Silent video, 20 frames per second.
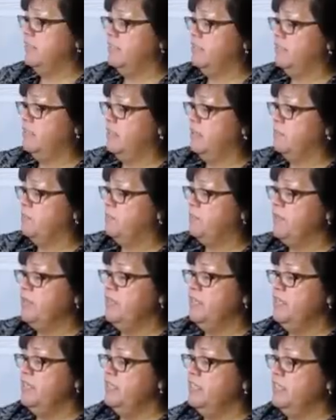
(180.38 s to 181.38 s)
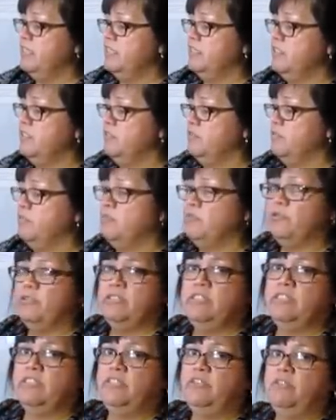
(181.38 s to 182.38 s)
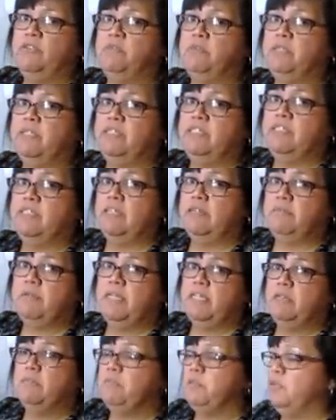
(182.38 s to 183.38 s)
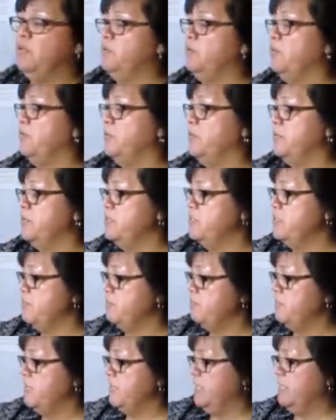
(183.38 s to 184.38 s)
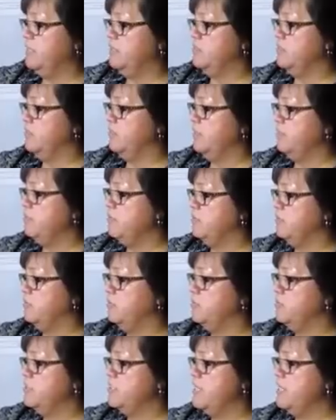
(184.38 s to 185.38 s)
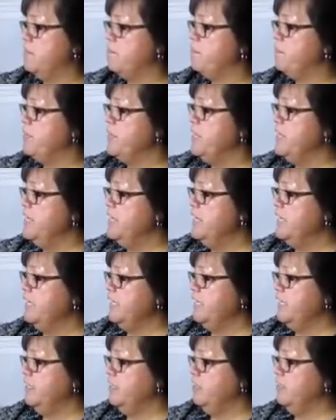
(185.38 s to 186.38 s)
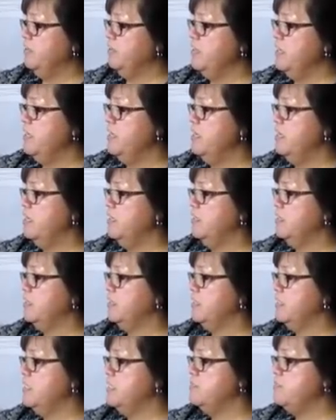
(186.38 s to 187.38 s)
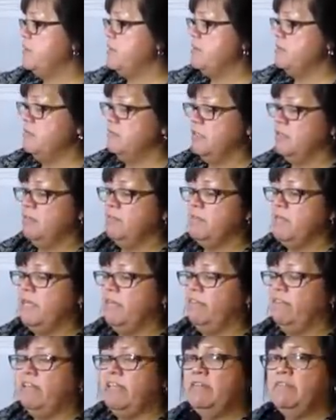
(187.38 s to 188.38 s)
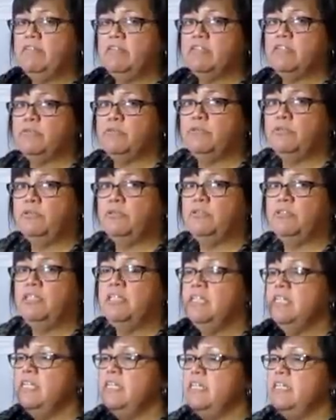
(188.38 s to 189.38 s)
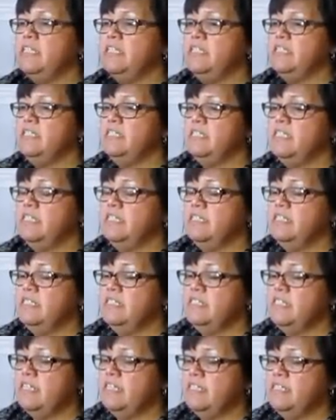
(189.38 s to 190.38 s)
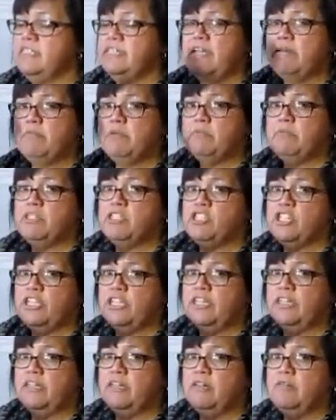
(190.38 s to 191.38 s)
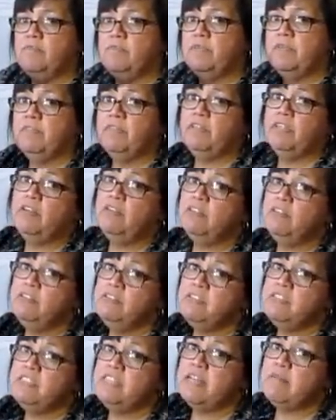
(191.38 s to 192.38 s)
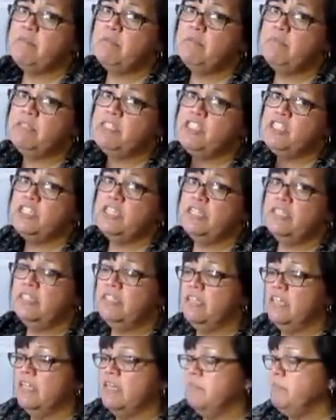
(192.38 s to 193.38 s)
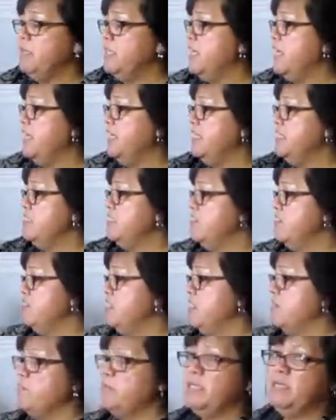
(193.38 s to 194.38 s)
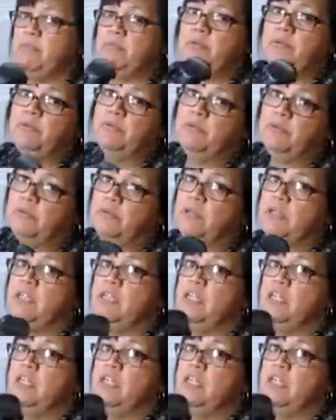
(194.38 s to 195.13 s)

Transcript: get them into a more secure place like my computer or something, so I won't lose them. Here is probably my favorite tool. This is a Stamp-A-Majig. If you don't use a Stamp-A-Majig, I mean, I guess there's some people who